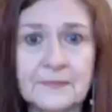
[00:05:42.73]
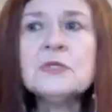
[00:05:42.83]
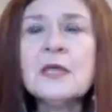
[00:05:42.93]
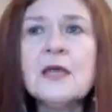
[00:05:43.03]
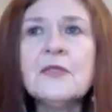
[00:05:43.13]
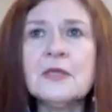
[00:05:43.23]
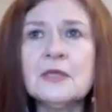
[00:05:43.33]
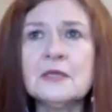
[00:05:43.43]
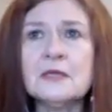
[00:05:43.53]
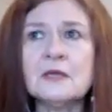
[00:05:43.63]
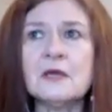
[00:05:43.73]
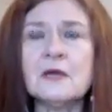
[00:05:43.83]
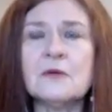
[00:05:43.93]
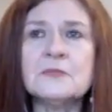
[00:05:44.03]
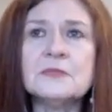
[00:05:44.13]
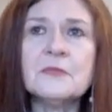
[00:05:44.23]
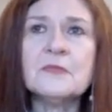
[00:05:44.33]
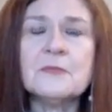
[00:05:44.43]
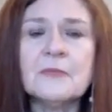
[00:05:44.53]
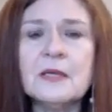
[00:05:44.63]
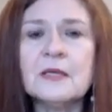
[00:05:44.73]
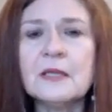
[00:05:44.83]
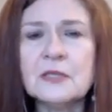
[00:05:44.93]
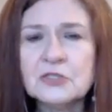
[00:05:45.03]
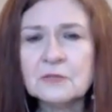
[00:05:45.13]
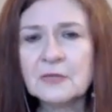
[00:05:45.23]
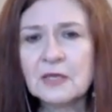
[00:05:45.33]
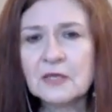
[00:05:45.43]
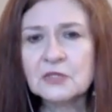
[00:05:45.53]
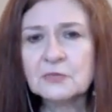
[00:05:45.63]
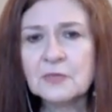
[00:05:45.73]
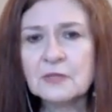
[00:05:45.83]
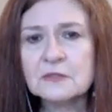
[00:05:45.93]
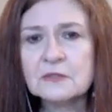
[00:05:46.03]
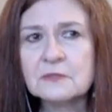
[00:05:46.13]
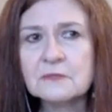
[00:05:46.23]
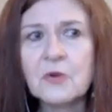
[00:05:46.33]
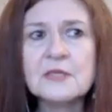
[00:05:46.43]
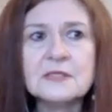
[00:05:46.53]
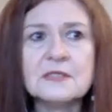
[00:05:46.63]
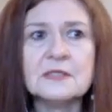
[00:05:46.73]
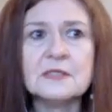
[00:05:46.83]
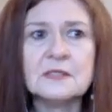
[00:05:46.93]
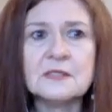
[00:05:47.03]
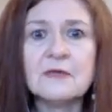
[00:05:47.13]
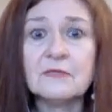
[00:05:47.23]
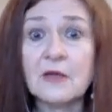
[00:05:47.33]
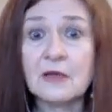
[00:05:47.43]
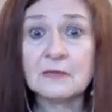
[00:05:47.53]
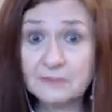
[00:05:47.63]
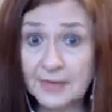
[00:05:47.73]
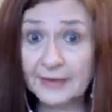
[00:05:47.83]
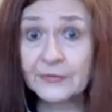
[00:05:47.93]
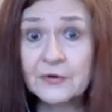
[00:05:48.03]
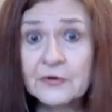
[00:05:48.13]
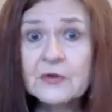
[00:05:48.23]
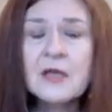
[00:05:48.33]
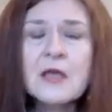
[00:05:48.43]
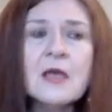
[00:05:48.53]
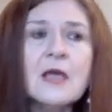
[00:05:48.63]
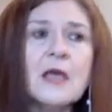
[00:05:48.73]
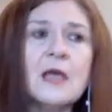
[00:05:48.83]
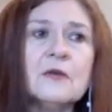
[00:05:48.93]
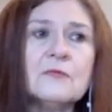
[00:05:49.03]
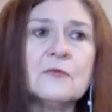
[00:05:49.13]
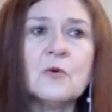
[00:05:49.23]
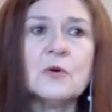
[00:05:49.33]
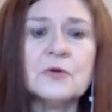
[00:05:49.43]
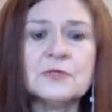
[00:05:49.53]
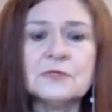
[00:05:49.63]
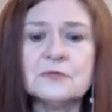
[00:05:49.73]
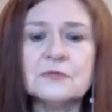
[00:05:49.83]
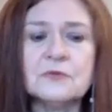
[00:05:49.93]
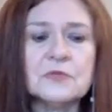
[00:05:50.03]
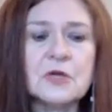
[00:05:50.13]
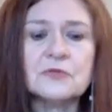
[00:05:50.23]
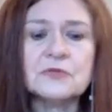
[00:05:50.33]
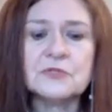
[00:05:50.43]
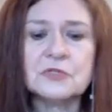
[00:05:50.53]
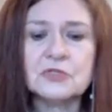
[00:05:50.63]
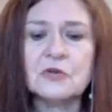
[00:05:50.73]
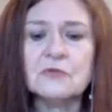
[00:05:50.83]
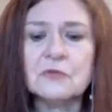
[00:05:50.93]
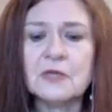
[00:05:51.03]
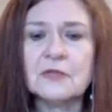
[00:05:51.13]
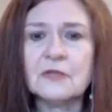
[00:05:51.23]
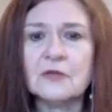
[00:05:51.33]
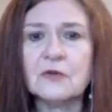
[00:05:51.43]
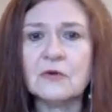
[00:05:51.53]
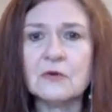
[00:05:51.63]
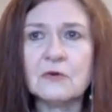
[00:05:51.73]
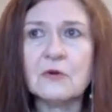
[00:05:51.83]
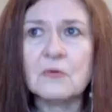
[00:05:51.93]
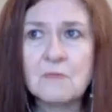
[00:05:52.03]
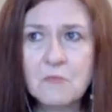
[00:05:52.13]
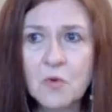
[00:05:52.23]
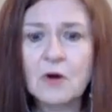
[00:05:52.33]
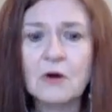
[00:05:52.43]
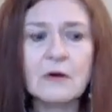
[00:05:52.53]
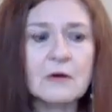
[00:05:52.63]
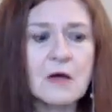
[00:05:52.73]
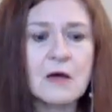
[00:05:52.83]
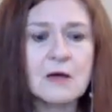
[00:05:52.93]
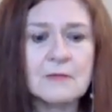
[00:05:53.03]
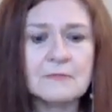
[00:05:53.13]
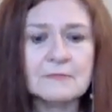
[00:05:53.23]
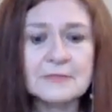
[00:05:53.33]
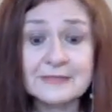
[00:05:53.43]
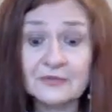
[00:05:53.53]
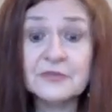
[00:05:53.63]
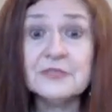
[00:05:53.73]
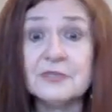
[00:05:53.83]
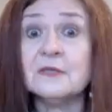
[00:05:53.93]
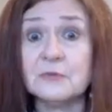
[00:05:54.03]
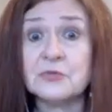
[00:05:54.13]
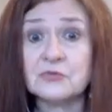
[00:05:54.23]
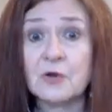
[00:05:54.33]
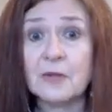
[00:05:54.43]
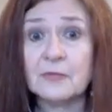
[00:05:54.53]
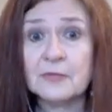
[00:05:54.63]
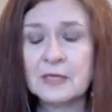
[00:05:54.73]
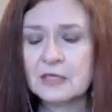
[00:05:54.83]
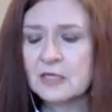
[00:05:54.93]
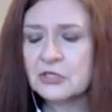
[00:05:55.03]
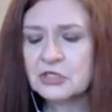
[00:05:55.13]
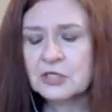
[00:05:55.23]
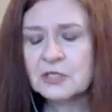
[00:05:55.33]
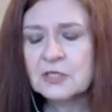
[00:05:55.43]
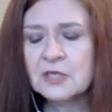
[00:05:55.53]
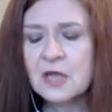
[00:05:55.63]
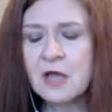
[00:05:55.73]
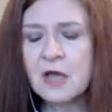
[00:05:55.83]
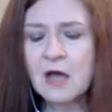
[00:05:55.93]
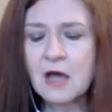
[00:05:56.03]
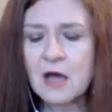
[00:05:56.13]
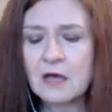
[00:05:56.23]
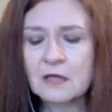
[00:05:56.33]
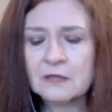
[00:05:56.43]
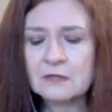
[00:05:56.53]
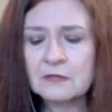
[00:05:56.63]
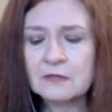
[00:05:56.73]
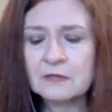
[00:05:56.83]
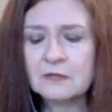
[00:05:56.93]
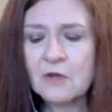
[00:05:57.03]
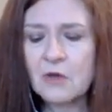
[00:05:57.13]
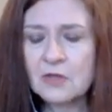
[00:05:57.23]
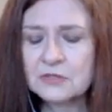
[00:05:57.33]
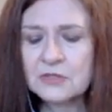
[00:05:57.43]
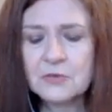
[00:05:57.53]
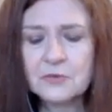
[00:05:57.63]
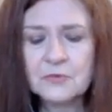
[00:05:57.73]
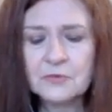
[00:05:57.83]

certainly, I think some of the medication management processes have gotten better. And of course, doctors in general, I think, are more skilled in prescribing medication. Uh, Also,